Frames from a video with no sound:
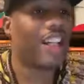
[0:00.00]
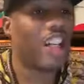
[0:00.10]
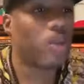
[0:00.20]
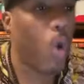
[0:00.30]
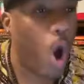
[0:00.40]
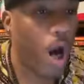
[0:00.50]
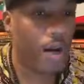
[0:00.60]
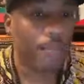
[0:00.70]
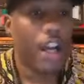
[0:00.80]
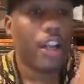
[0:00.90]
to this
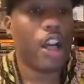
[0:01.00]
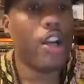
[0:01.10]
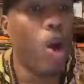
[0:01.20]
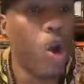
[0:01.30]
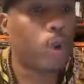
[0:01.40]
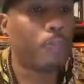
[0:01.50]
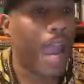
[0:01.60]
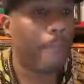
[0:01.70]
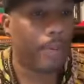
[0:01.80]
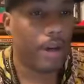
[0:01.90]
war, the
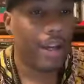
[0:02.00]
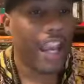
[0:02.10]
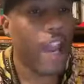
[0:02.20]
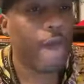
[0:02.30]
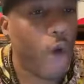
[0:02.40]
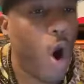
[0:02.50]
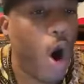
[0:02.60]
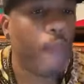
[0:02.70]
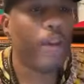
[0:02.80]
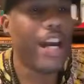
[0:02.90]
newspaper
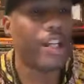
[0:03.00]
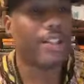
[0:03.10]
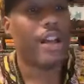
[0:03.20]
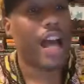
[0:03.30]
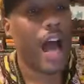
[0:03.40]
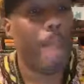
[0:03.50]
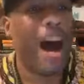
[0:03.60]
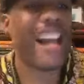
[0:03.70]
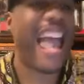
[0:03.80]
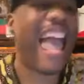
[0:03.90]
informed readers
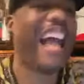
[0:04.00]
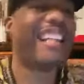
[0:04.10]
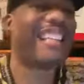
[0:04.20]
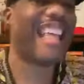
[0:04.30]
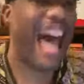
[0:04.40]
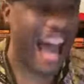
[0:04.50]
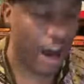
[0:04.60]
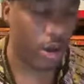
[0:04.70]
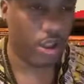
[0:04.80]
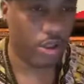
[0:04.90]
about an
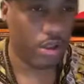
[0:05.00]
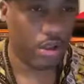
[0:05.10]
exiled,